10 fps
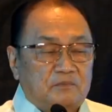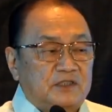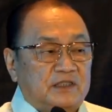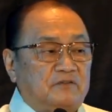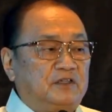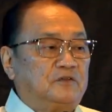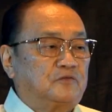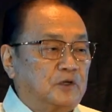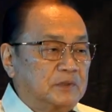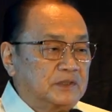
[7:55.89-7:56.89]

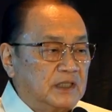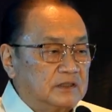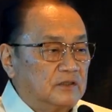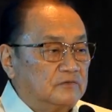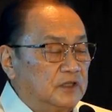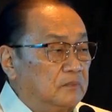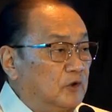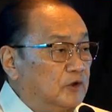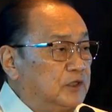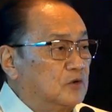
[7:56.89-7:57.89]
74% of the
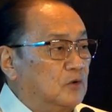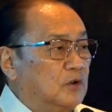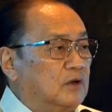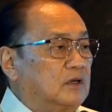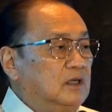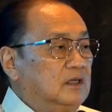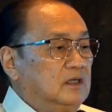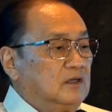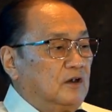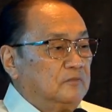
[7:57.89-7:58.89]
employee core
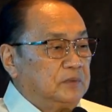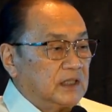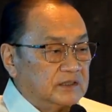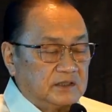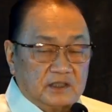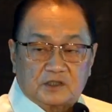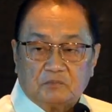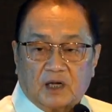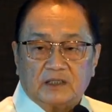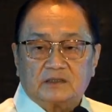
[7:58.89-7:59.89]
of PLDT and
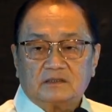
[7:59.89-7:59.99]
Smart.